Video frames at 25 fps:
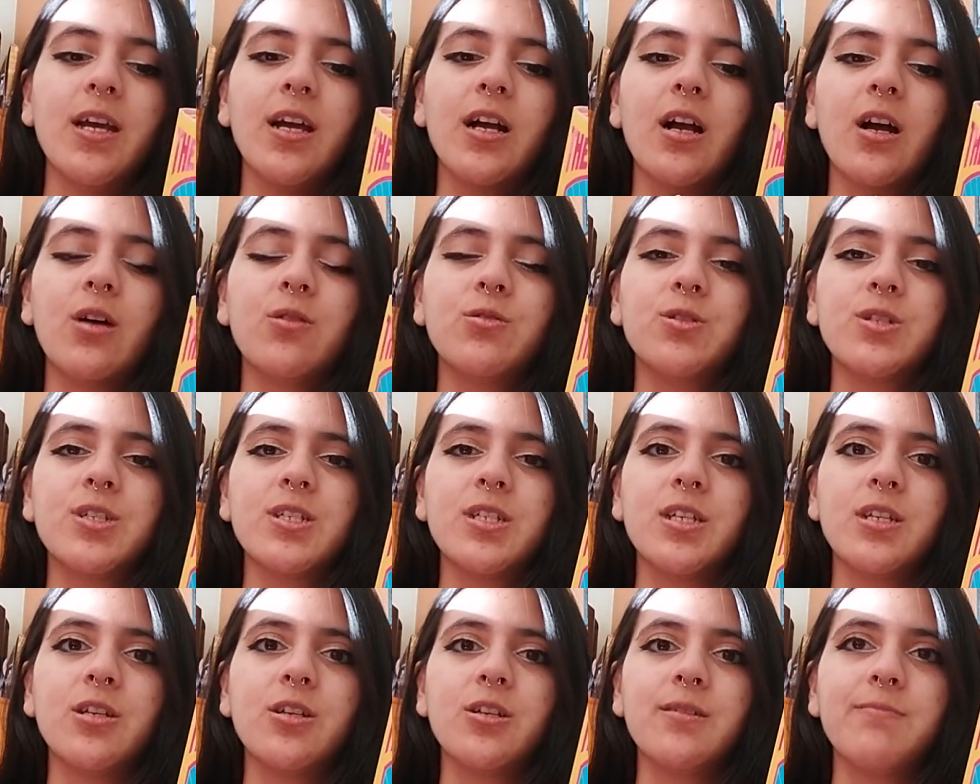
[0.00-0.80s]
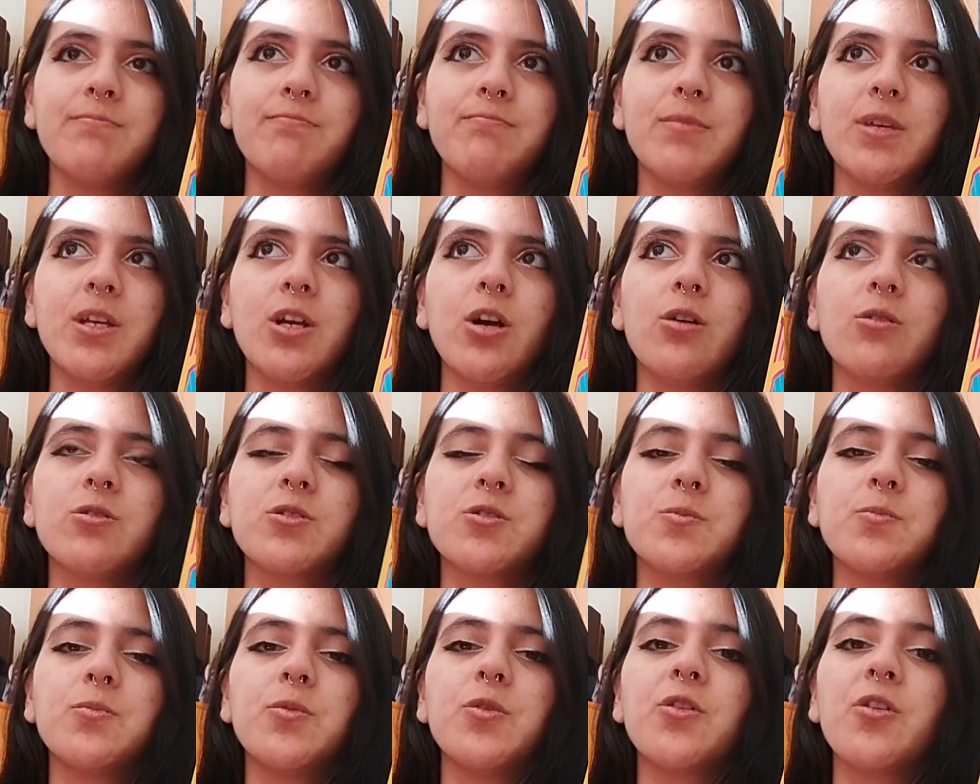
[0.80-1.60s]
how she
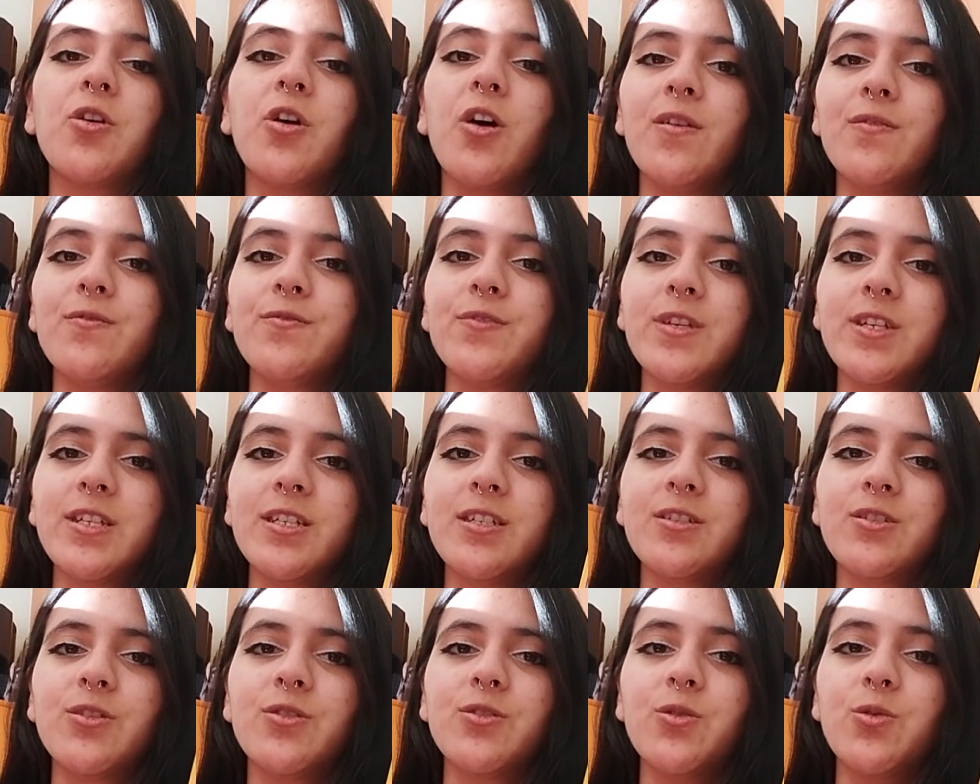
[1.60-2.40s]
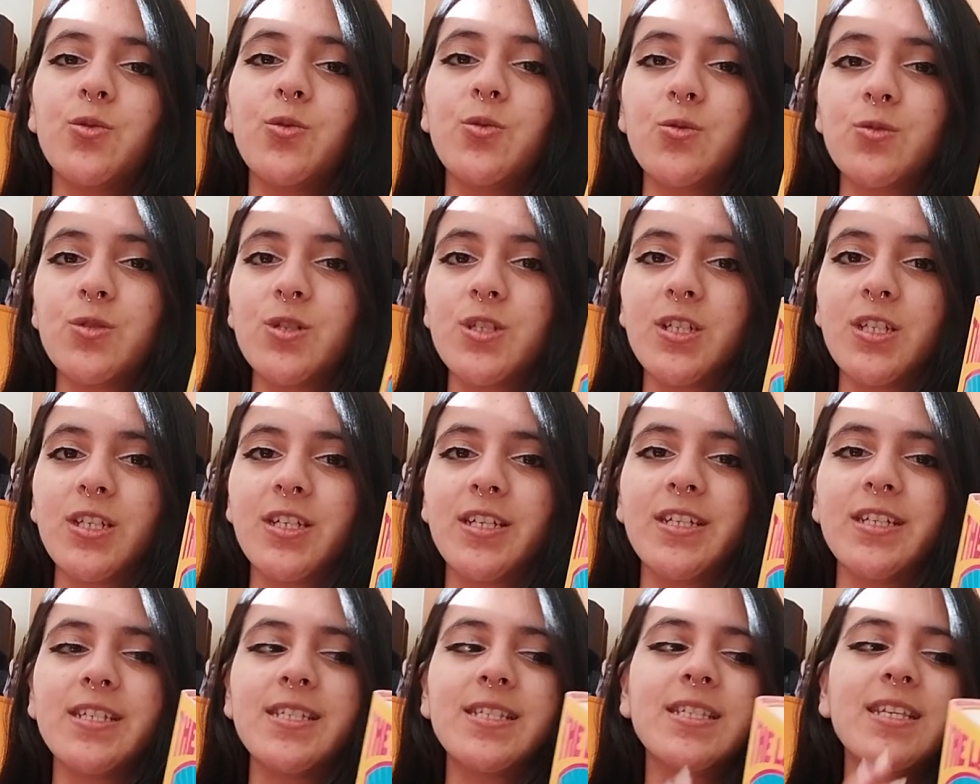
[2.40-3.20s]
becomes more confident on who
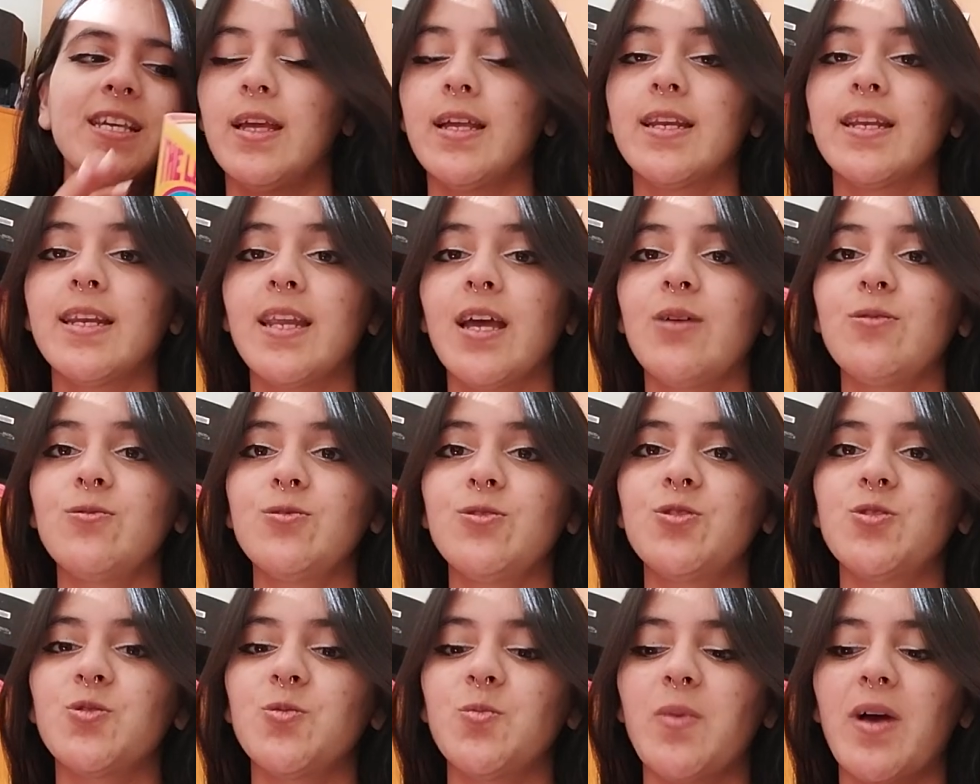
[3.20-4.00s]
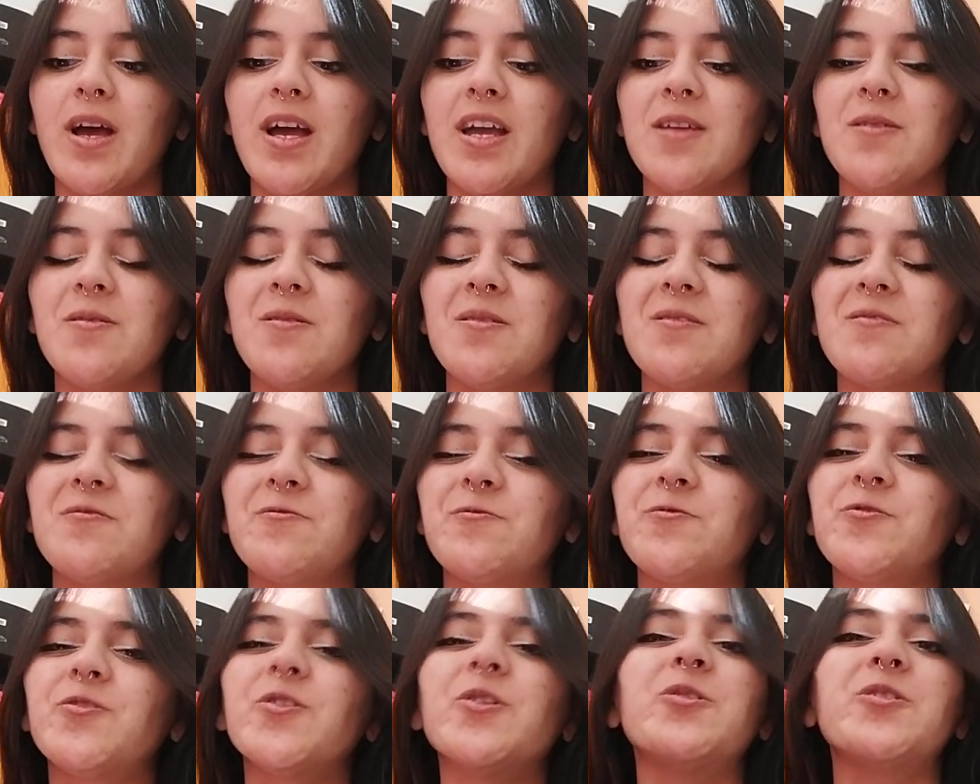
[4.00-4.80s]
she is. Now to my
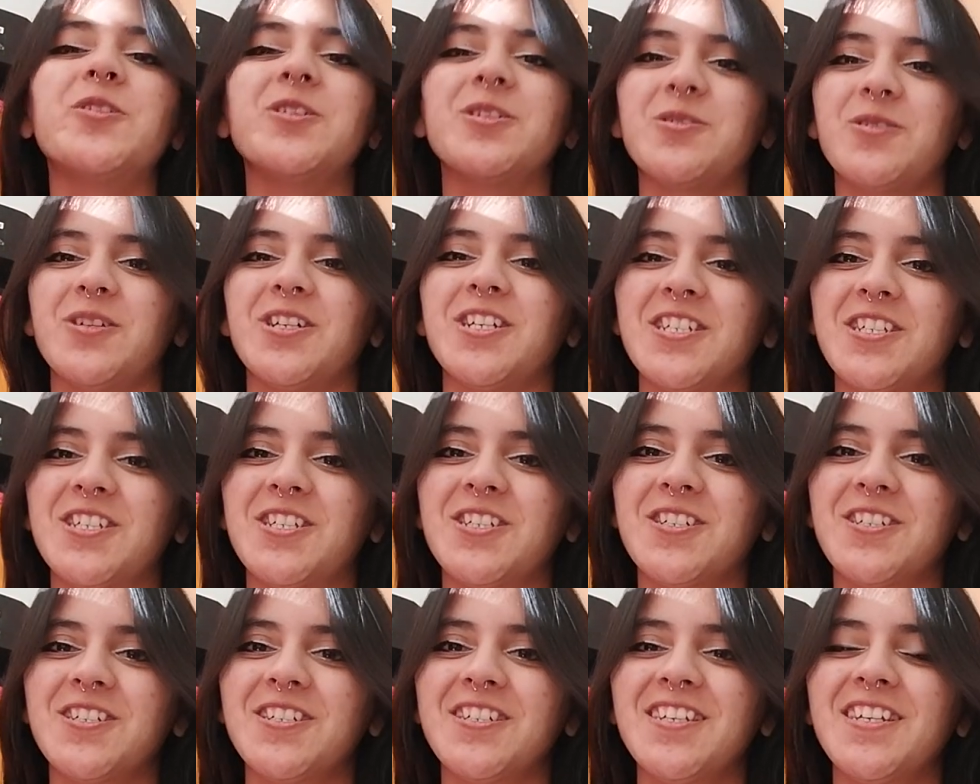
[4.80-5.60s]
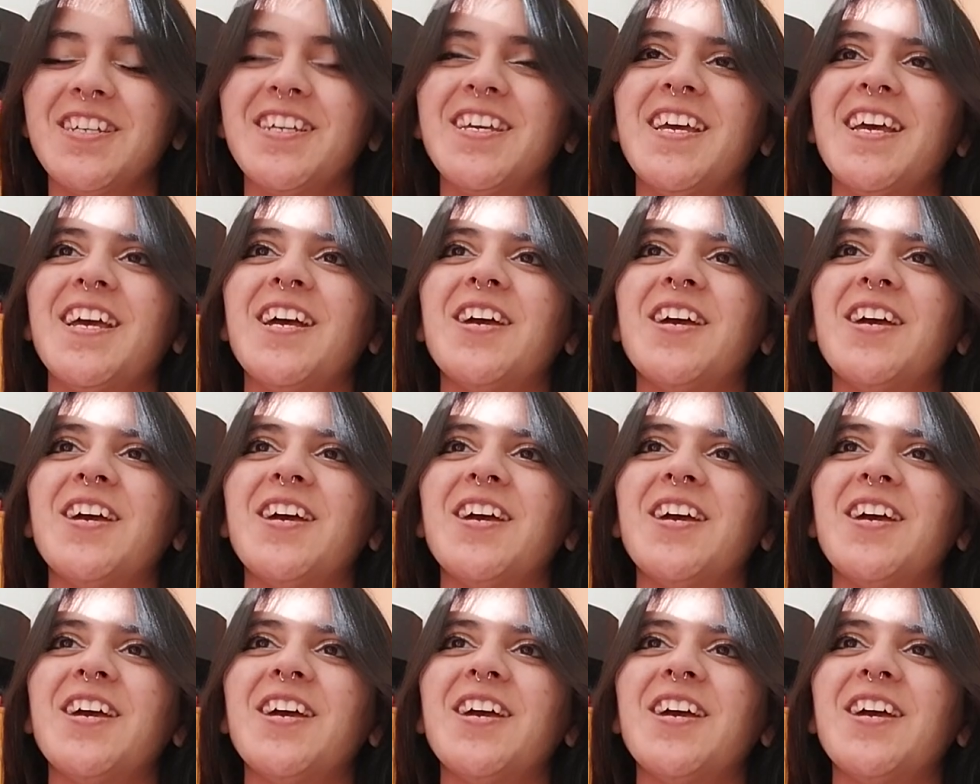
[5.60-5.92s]
favorite question.